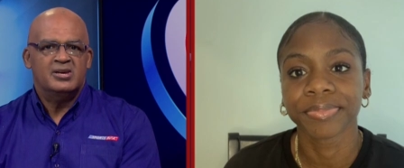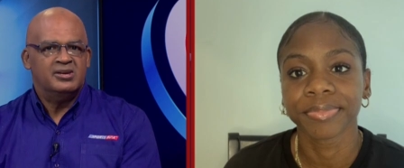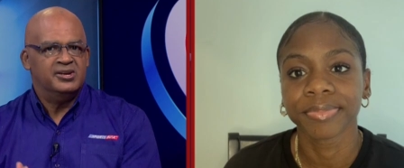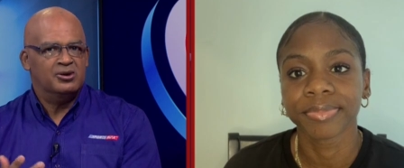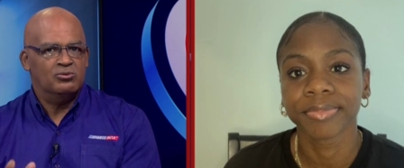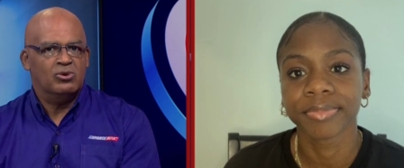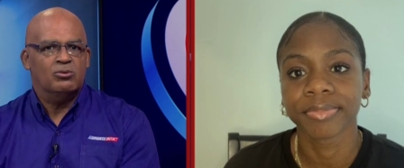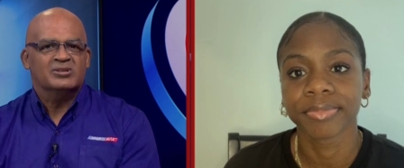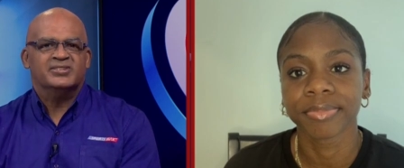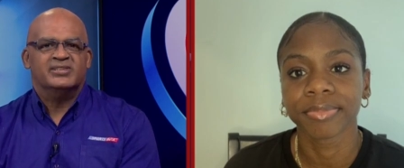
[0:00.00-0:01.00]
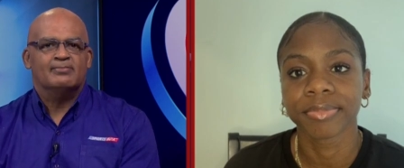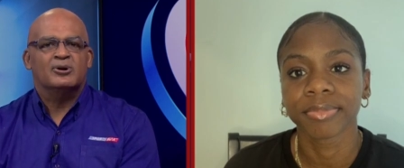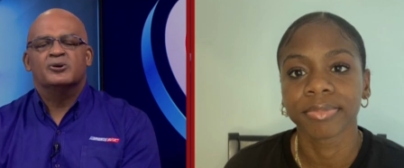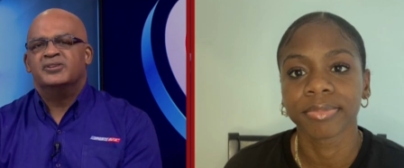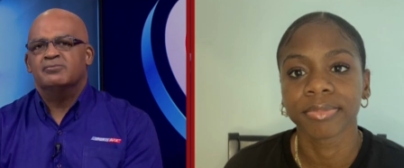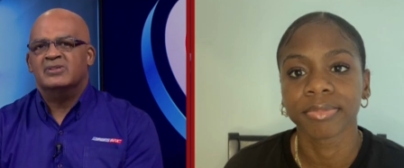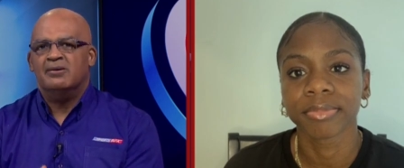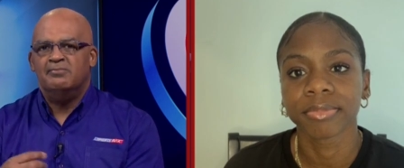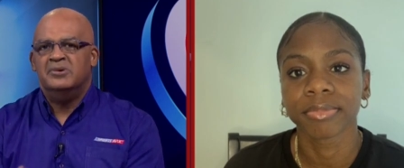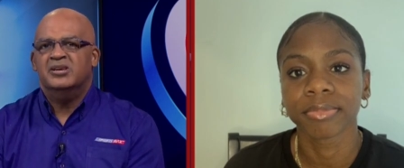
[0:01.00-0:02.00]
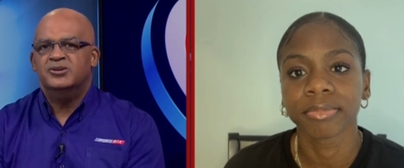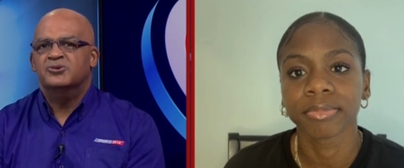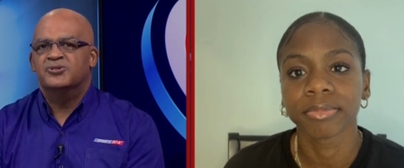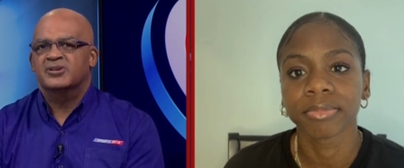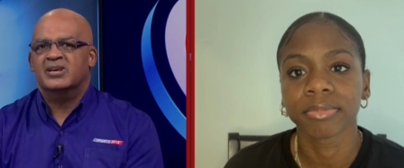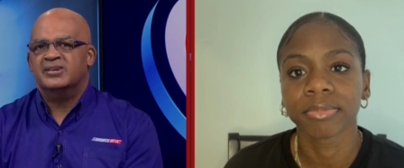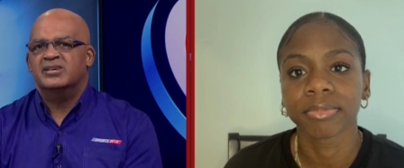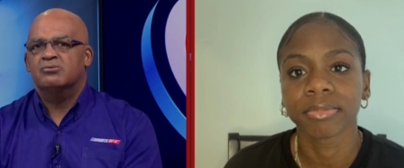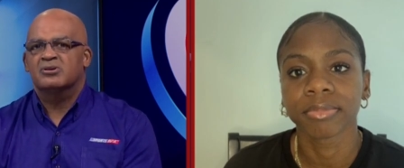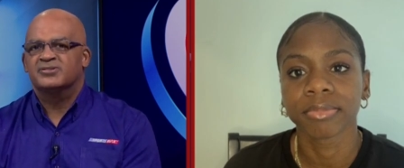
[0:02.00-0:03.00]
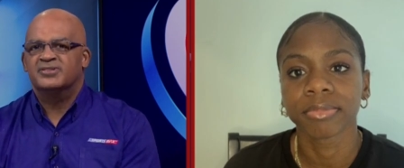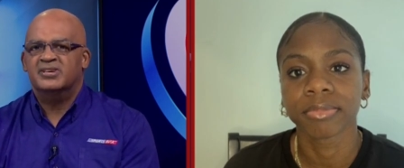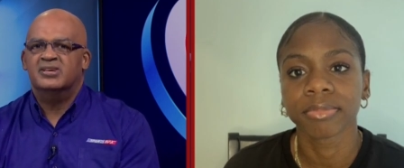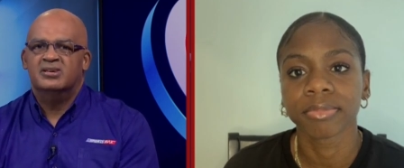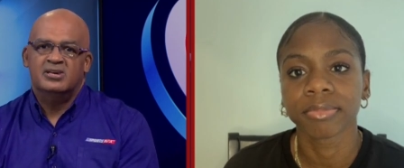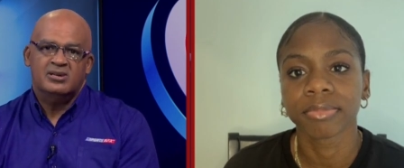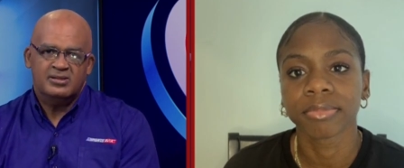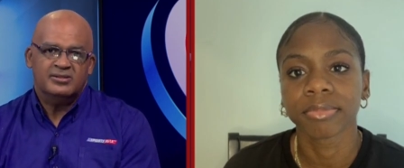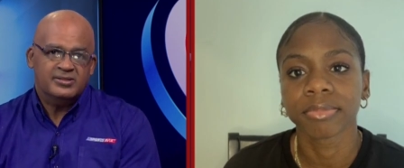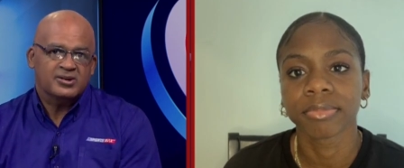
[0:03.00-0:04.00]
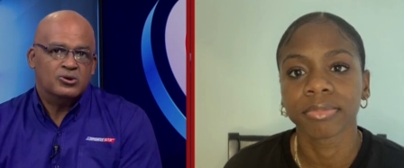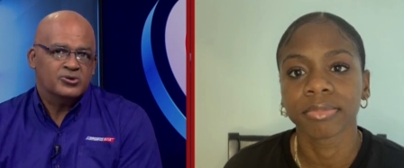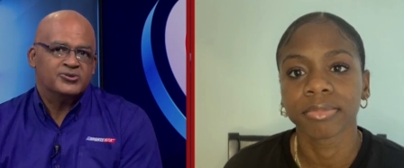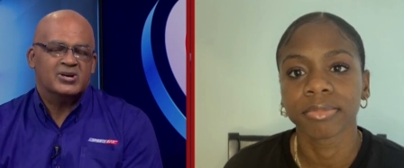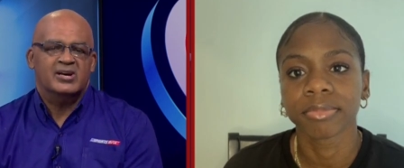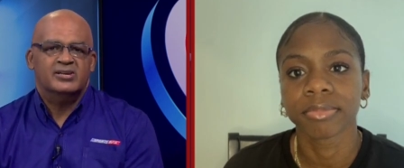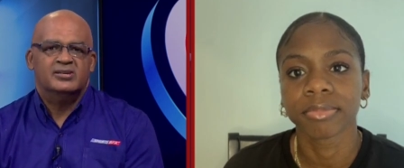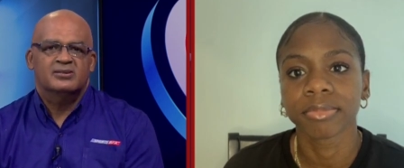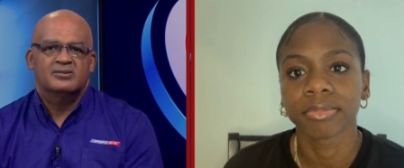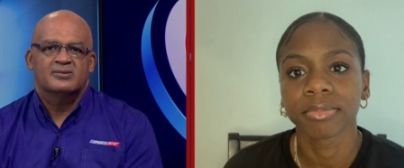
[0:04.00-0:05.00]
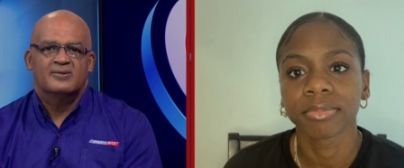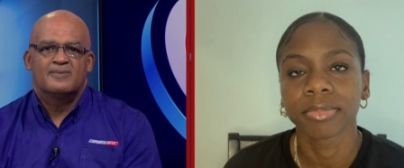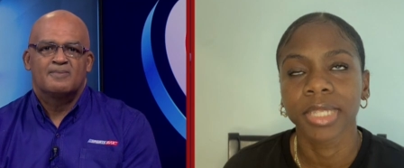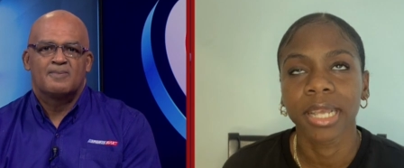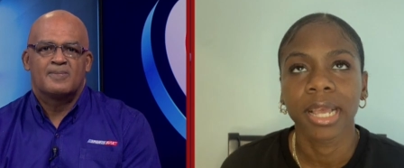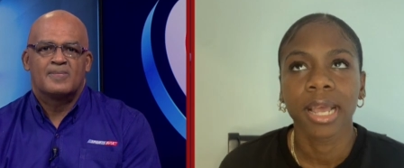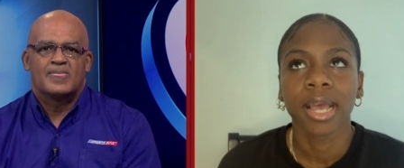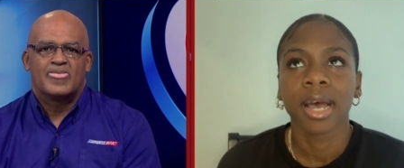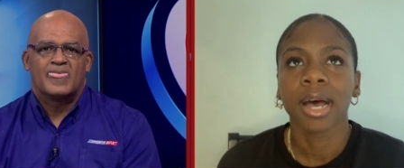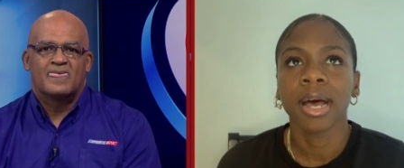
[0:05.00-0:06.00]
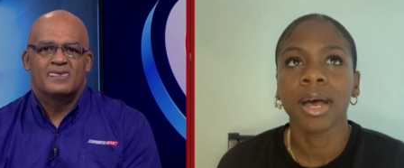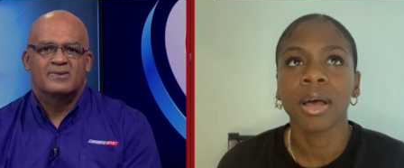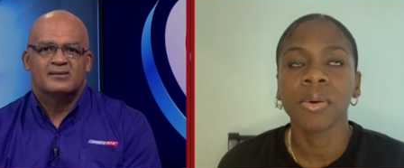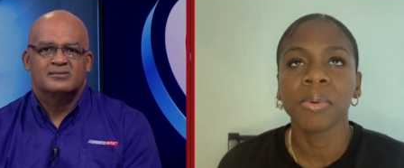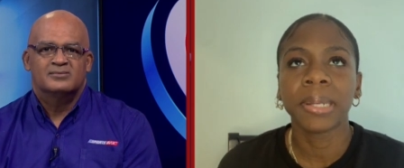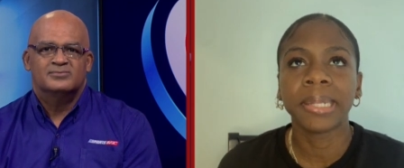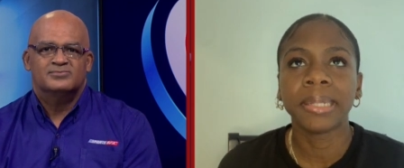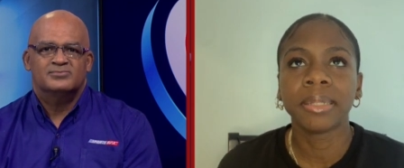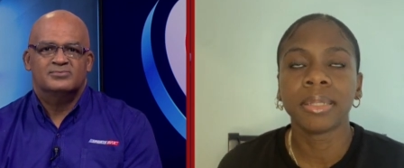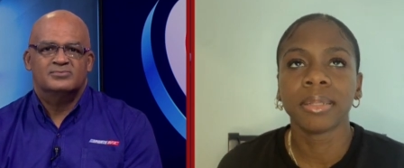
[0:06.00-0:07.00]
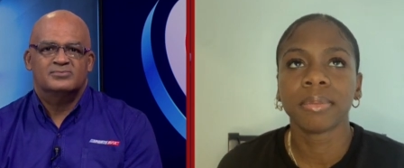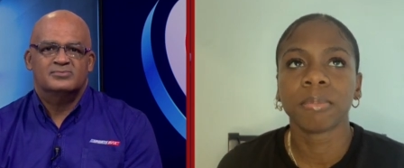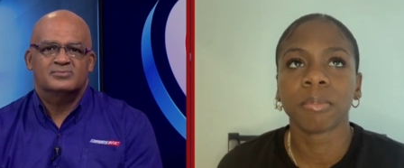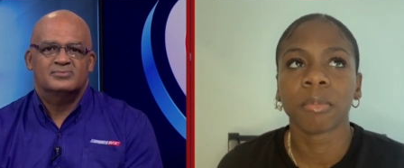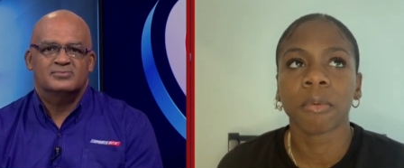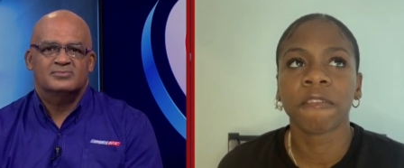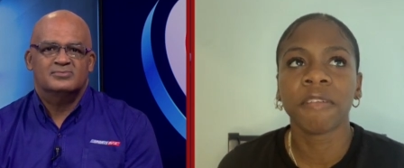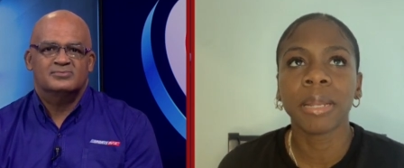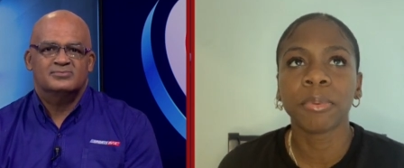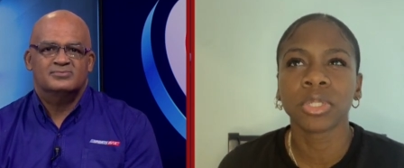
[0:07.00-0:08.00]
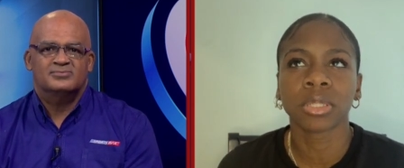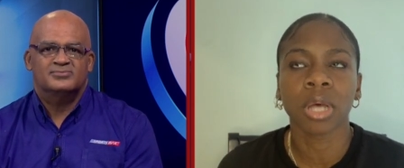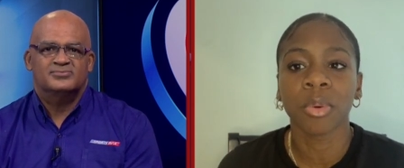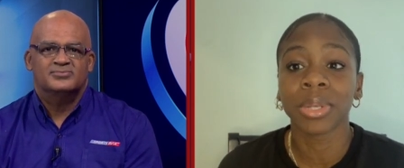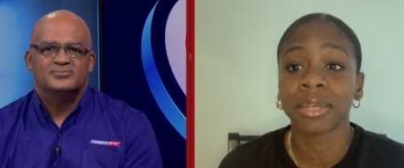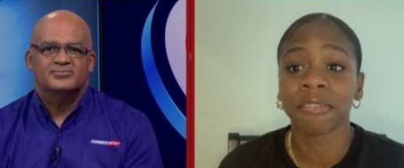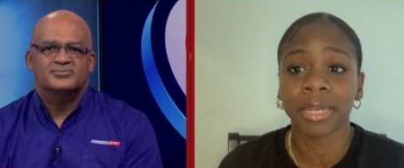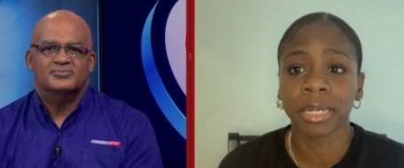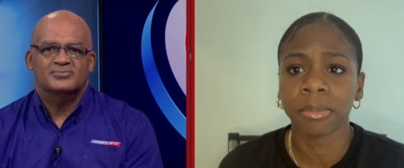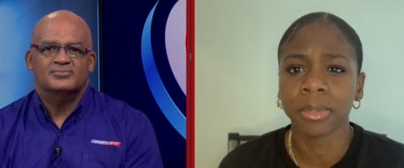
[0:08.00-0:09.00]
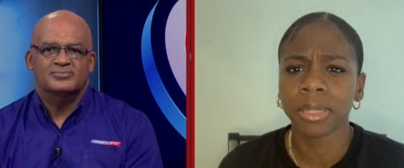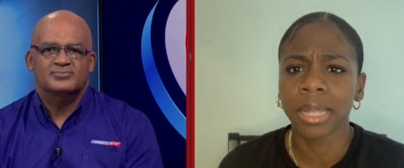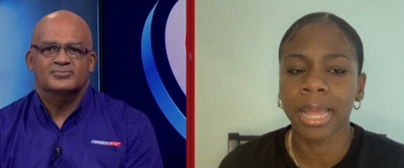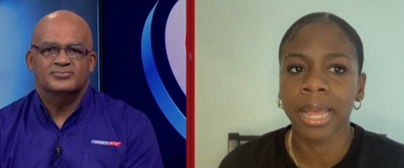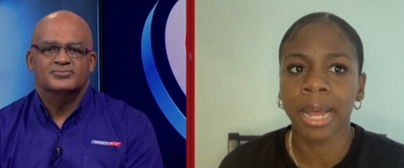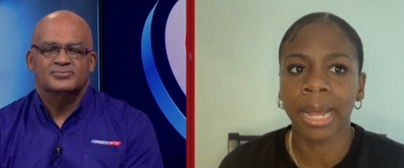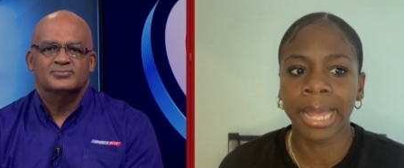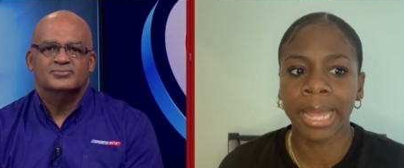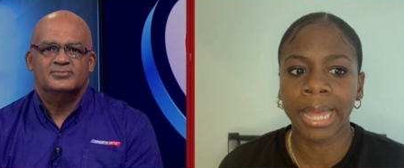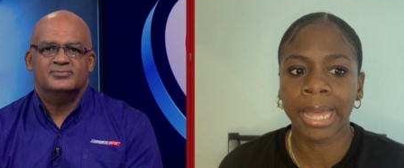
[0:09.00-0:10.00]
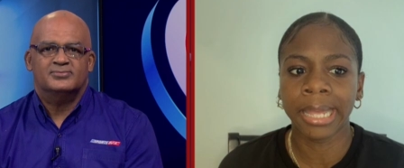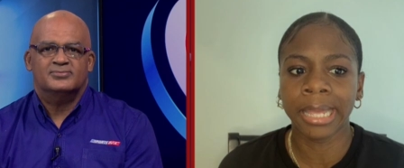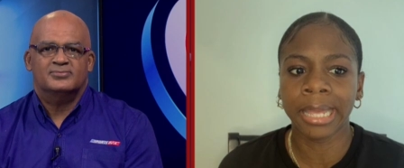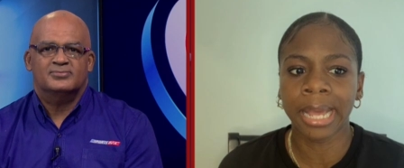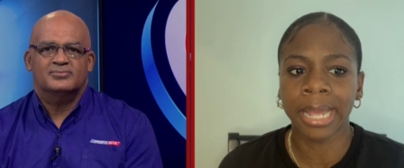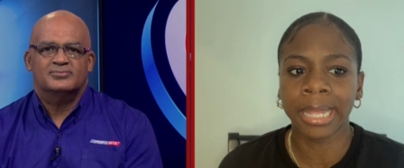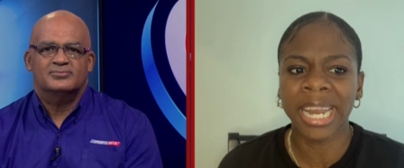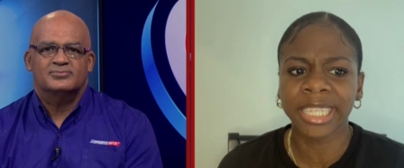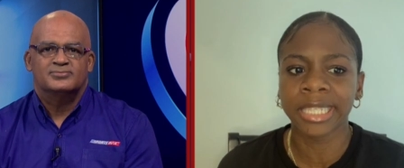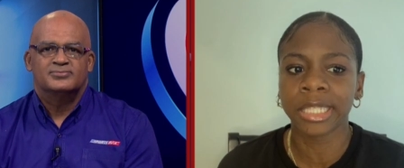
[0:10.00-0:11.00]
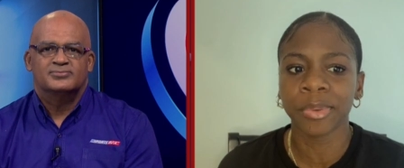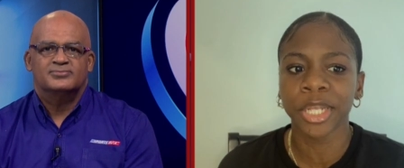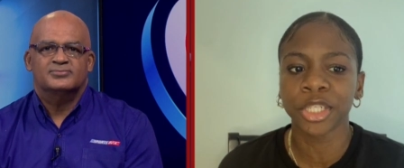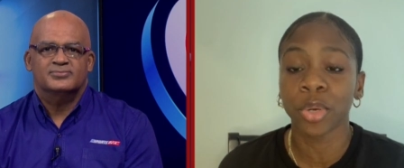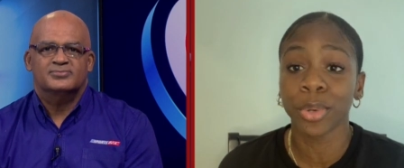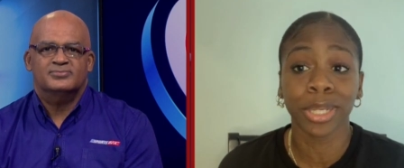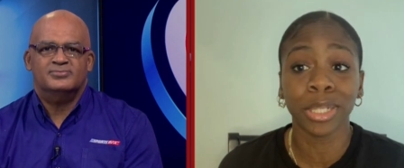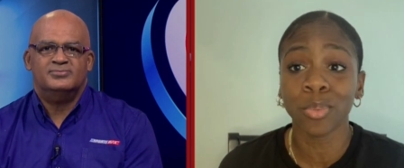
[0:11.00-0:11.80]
Speaker 1: you know what was it about him that made you think that he was the the go-to guy?
Speaker 2: Uh, well, Phillip was just always available in a situation where he